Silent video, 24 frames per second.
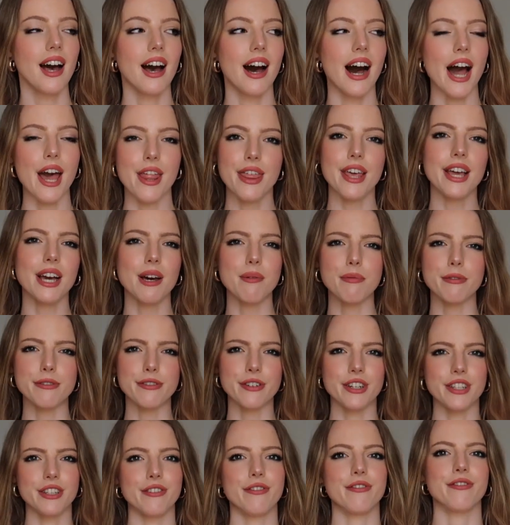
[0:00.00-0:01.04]
I think I
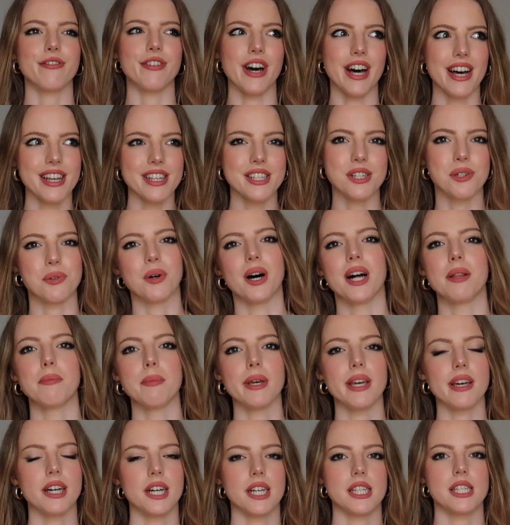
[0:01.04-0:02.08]
prefer the first one
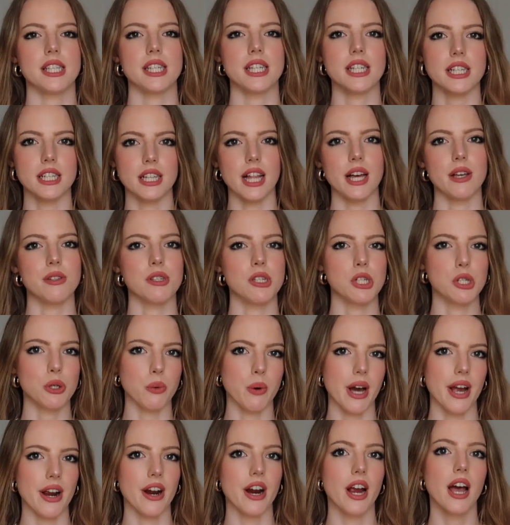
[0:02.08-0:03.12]
because it allows you to
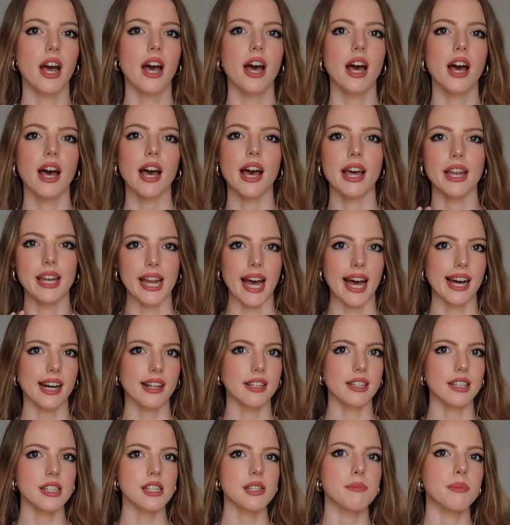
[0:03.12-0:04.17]
wear a
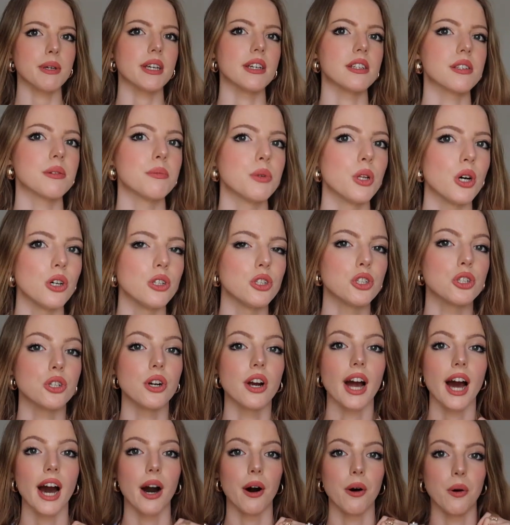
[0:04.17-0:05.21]
necklace, because I'm not sure
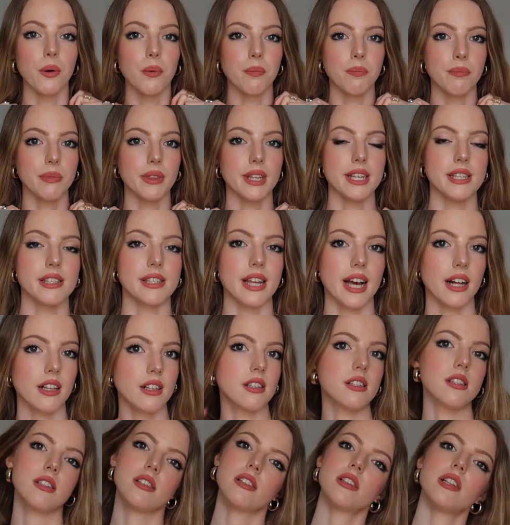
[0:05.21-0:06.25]
how these
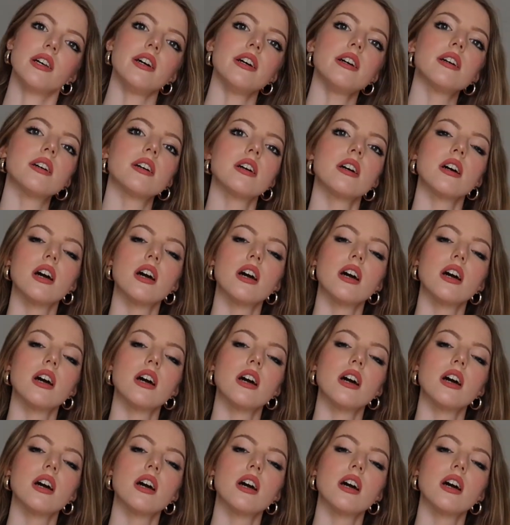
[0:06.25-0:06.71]
necklaces look.